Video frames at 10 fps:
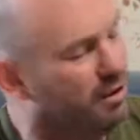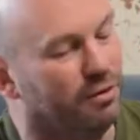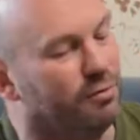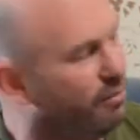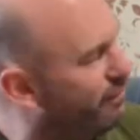
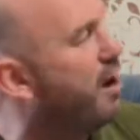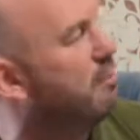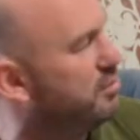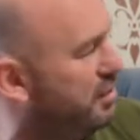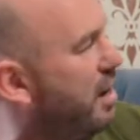and who the
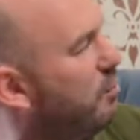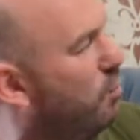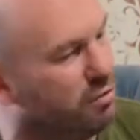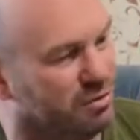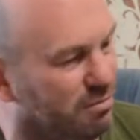farmer's name
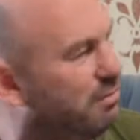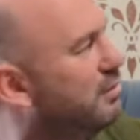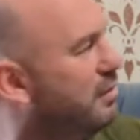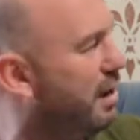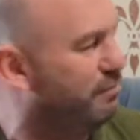was and
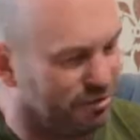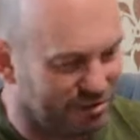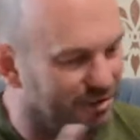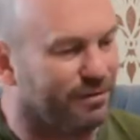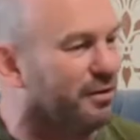do you have a
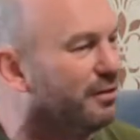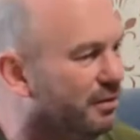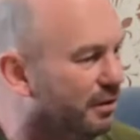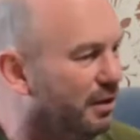certificate.